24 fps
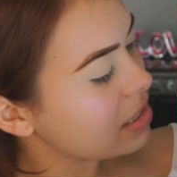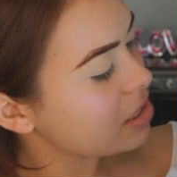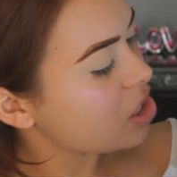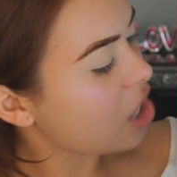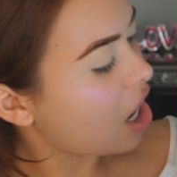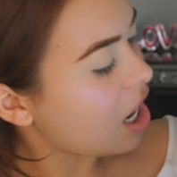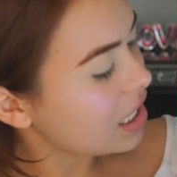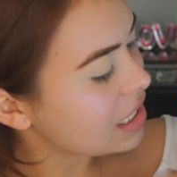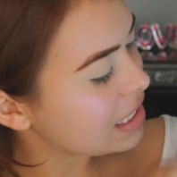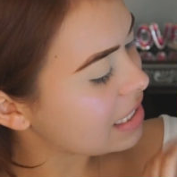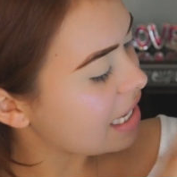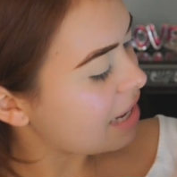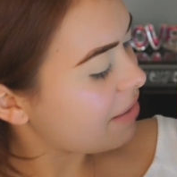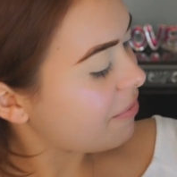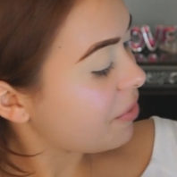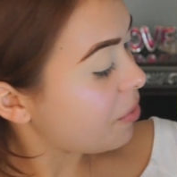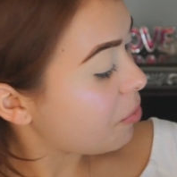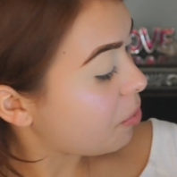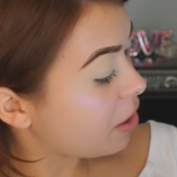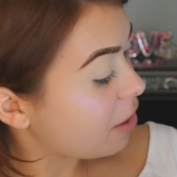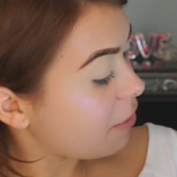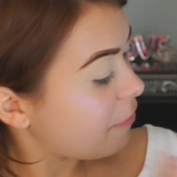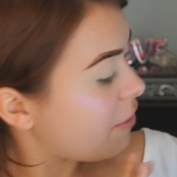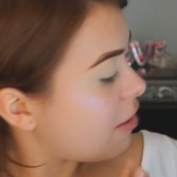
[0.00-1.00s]
dots
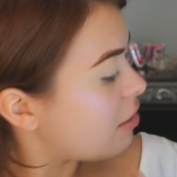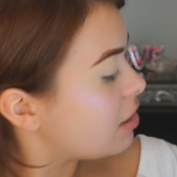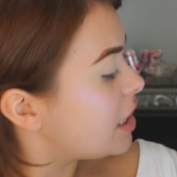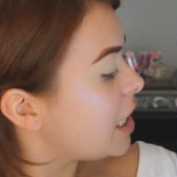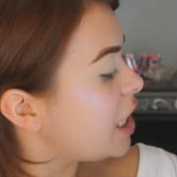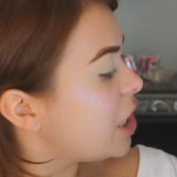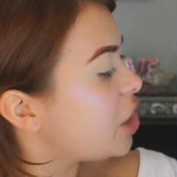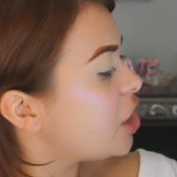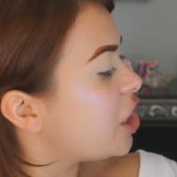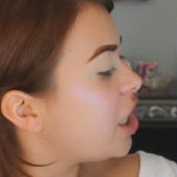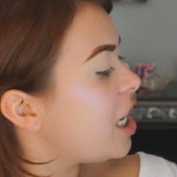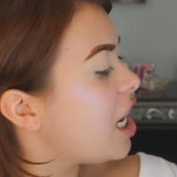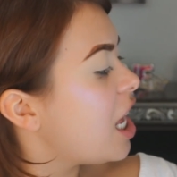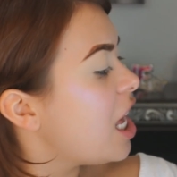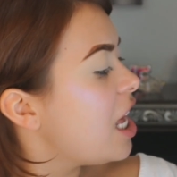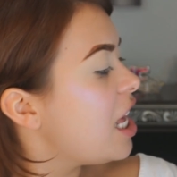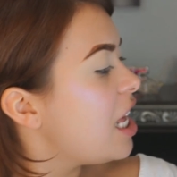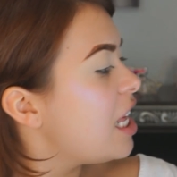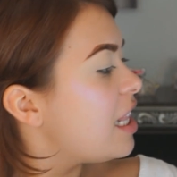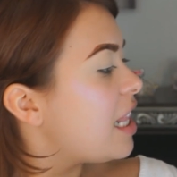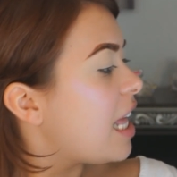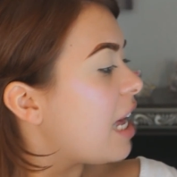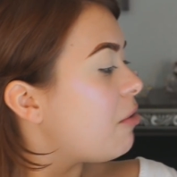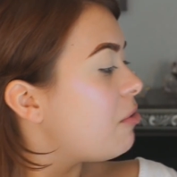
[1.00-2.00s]
everywhere of foundation.
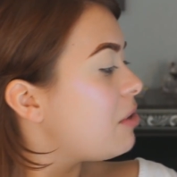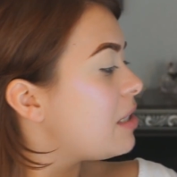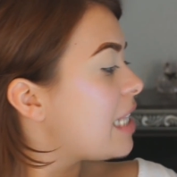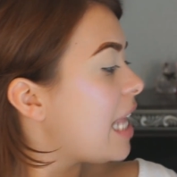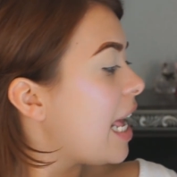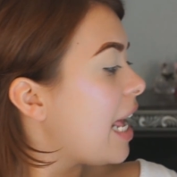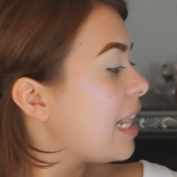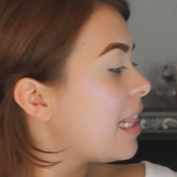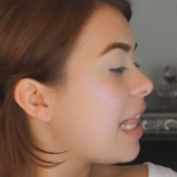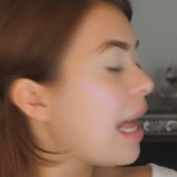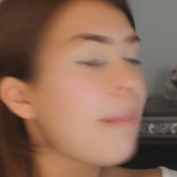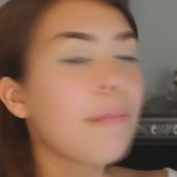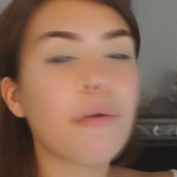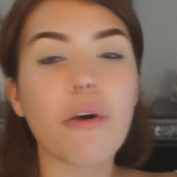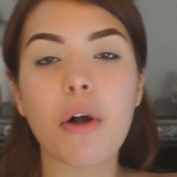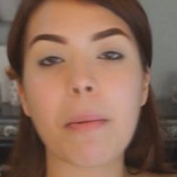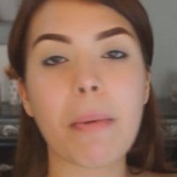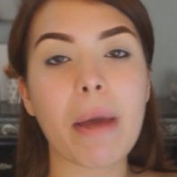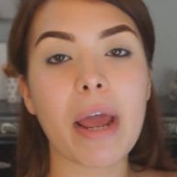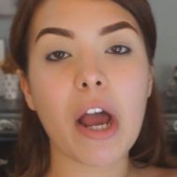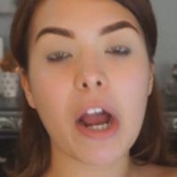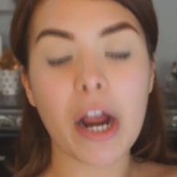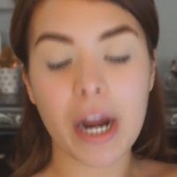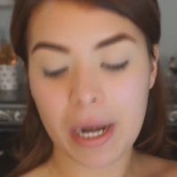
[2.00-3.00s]
That
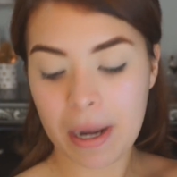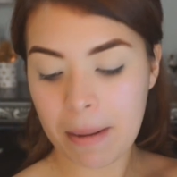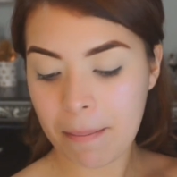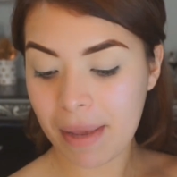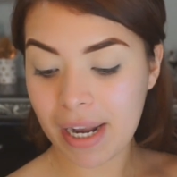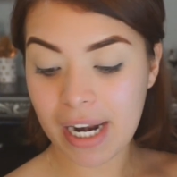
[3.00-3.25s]
broke my heart.